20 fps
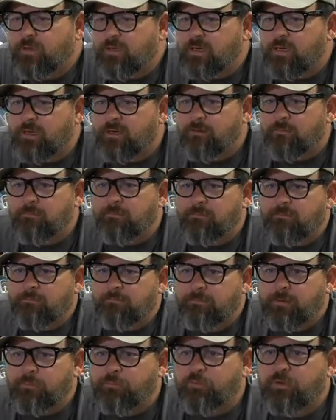
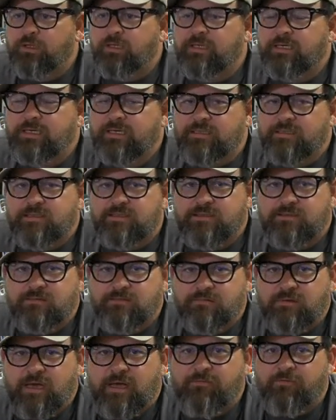But really, it's
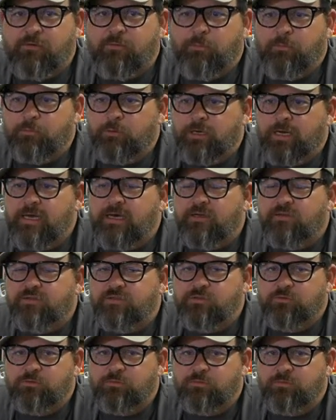everyone else
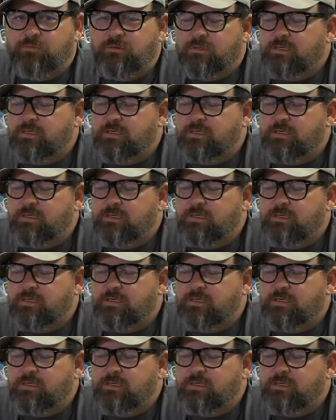who